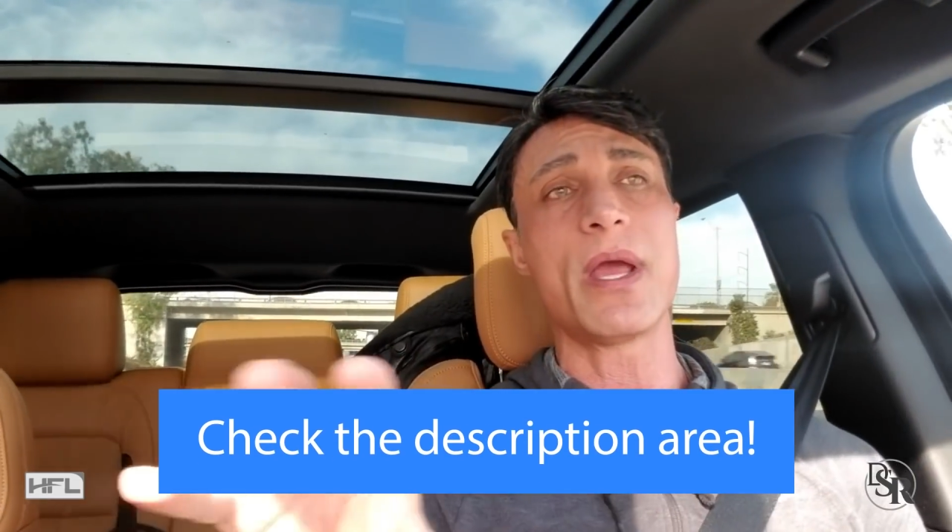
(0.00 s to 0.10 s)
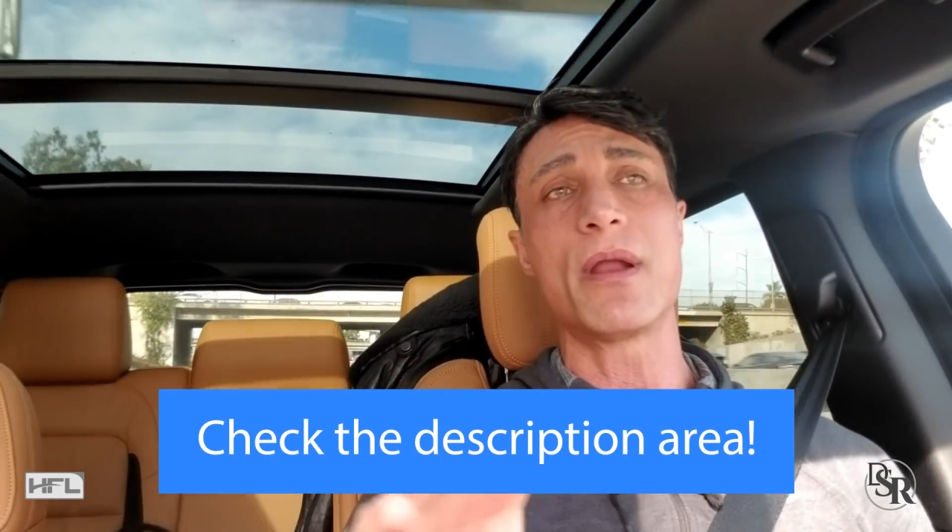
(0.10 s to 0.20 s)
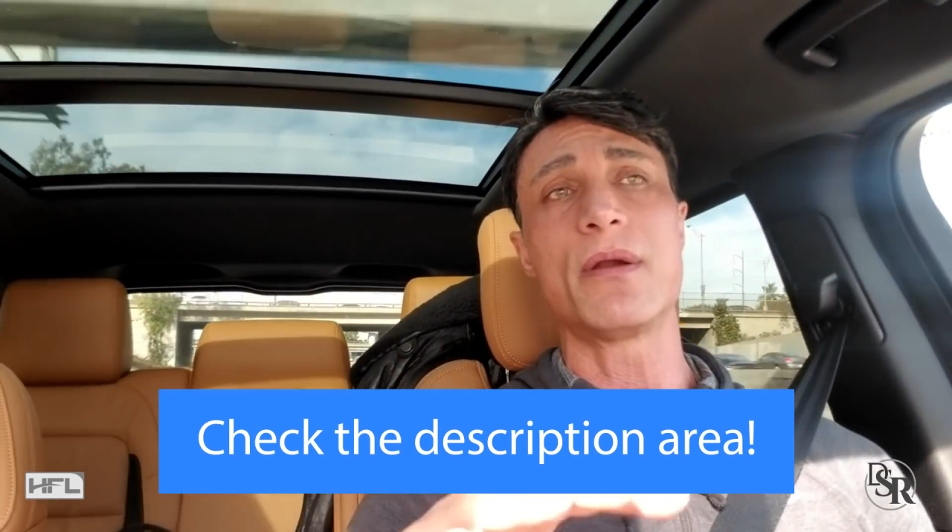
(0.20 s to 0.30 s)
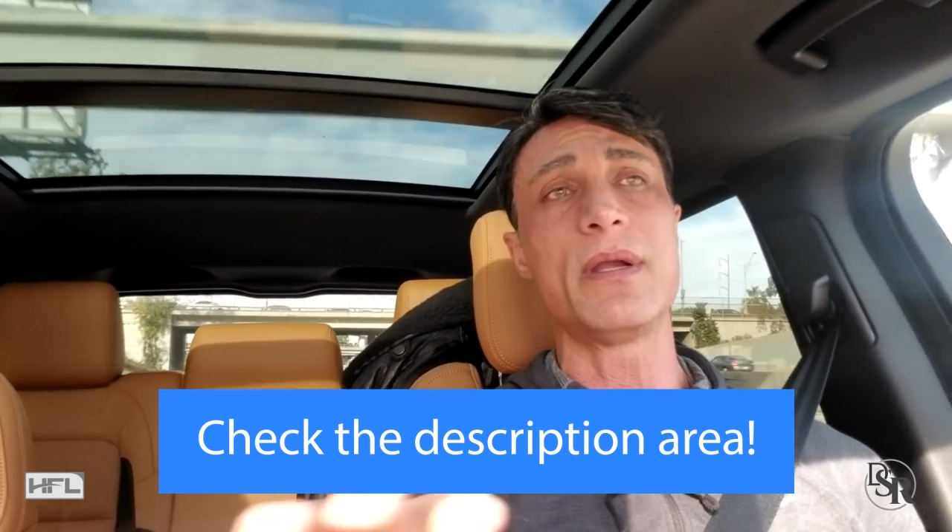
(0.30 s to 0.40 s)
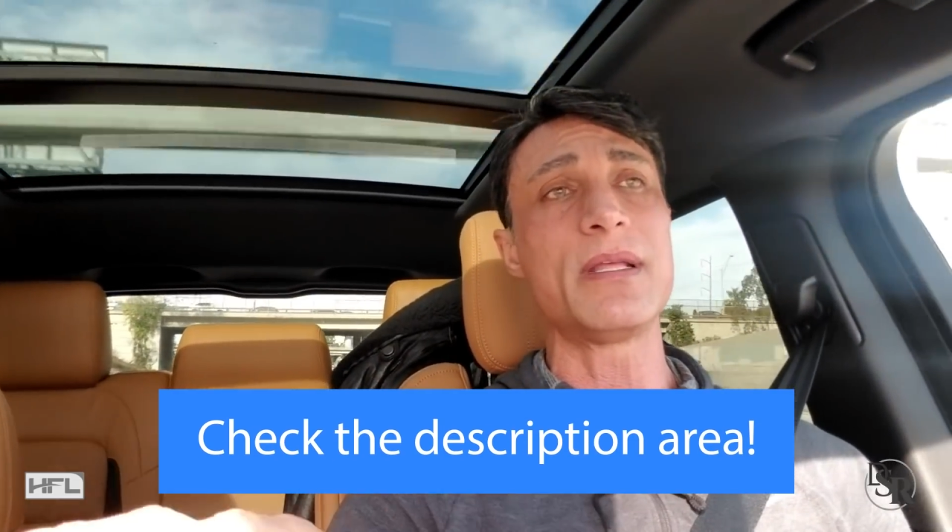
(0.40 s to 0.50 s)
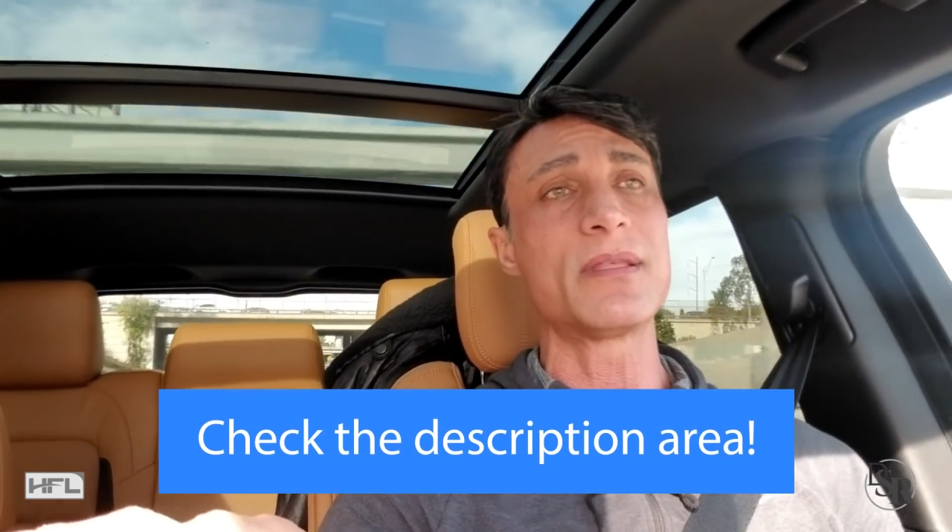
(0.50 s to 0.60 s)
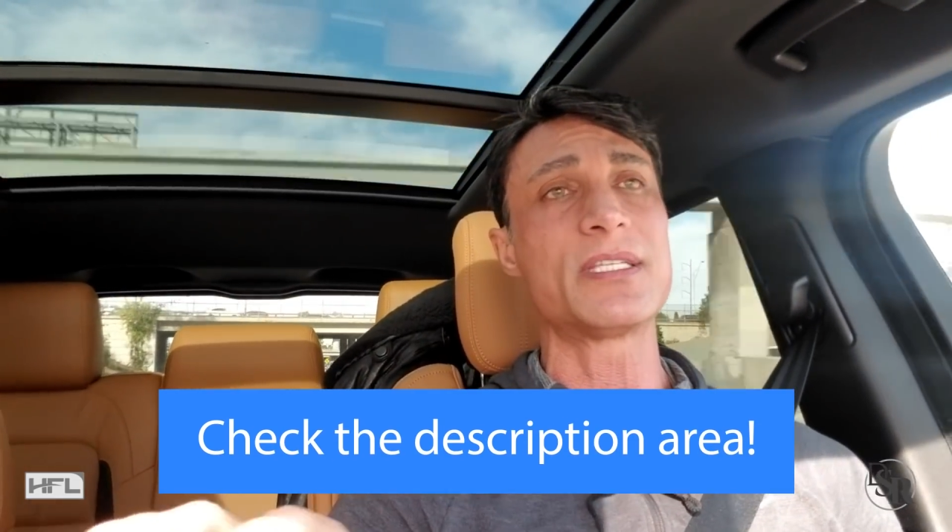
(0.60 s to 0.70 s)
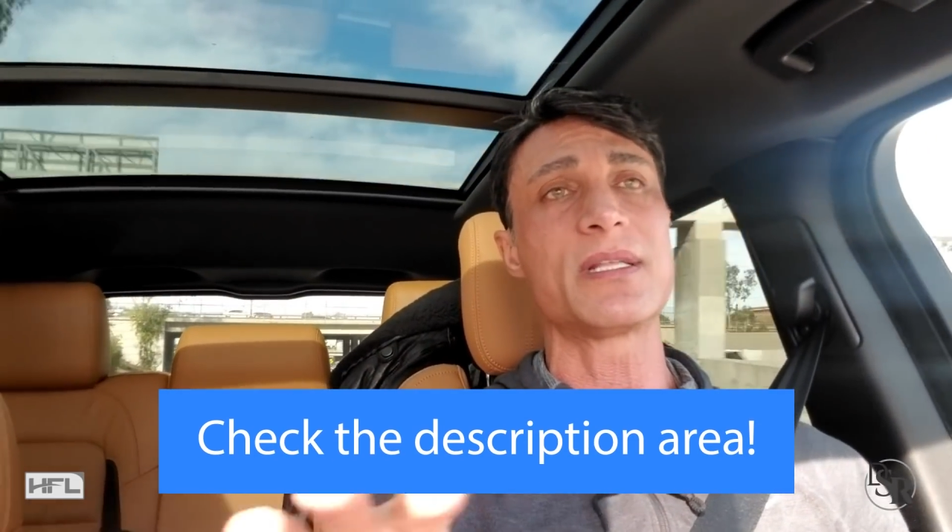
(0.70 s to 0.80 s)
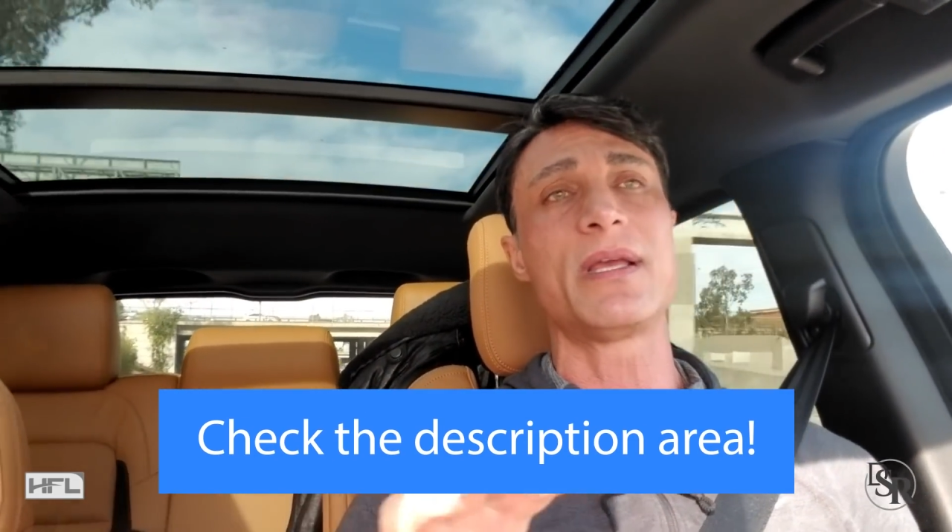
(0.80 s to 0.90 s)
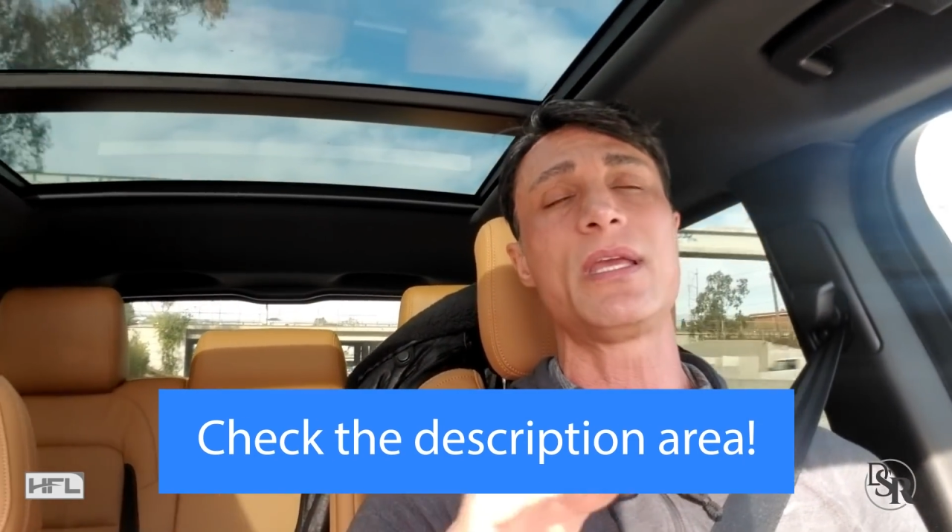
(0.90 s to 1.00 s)
underneath
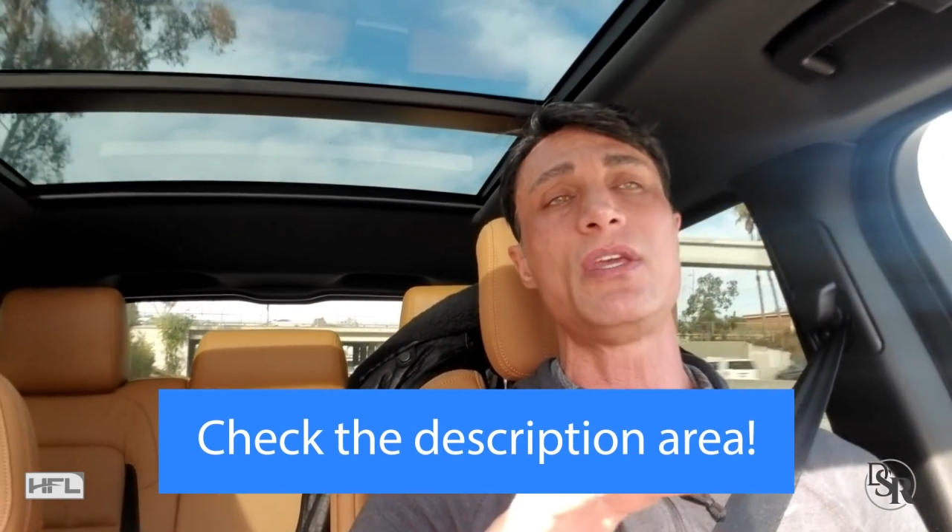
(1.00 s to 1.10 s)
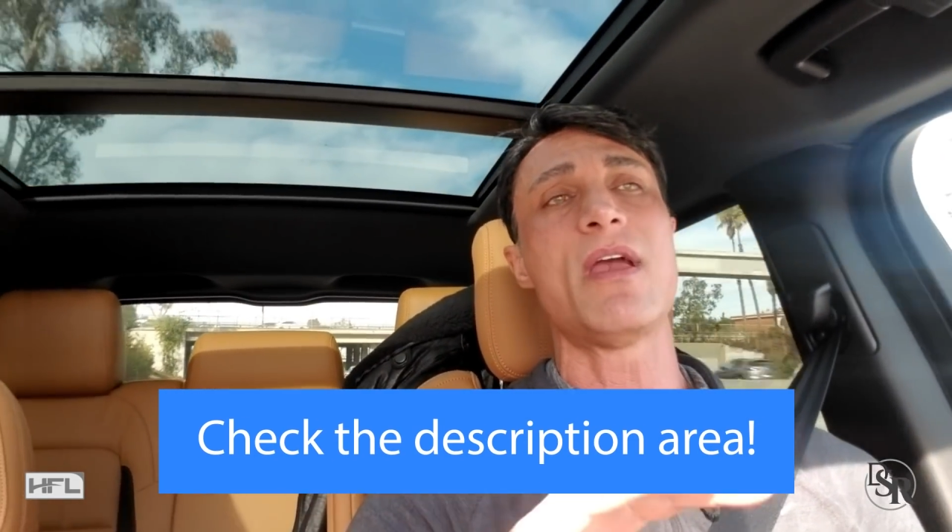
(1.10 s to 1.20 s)
this link,